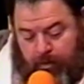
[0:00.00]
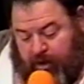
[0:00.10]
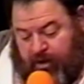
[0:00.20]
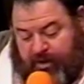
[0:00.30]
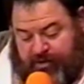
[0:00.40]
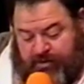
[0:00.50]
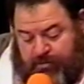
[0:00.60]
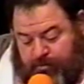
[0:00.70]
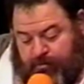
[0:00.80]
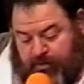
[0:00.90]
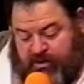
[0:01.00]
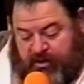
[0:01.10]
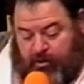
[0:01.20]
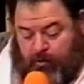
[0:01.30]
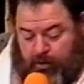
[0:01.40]
Well, that's, that's
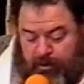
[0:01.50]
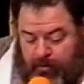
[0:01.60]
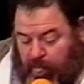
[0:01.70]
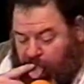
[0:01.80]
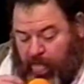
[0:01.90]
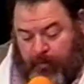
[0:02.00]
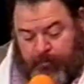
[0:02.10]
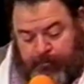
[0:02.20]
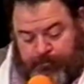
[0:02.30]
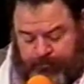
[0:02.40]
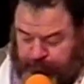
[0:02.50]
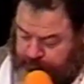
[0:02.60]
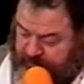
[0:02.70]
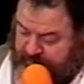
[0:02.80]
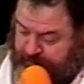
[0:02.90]
a good one.
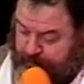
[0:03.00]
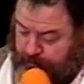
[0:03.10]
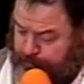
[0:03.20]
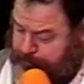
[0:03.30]
That's a good one.